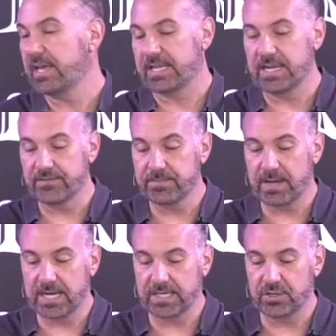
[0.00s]
and
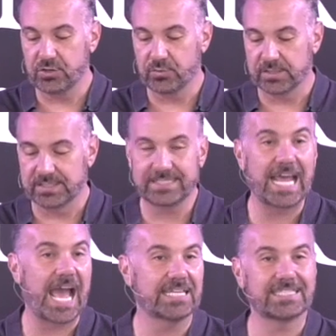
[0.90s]
everybody who was
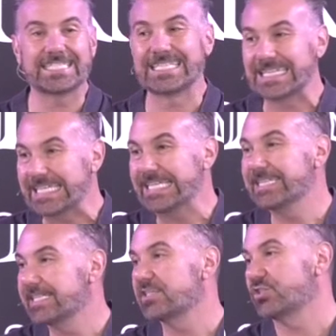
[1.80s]
tasked to
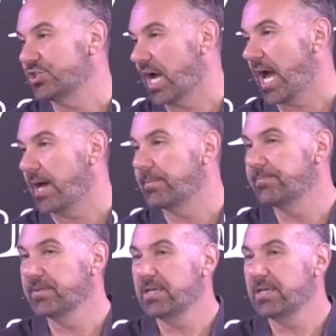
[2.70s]
lead this job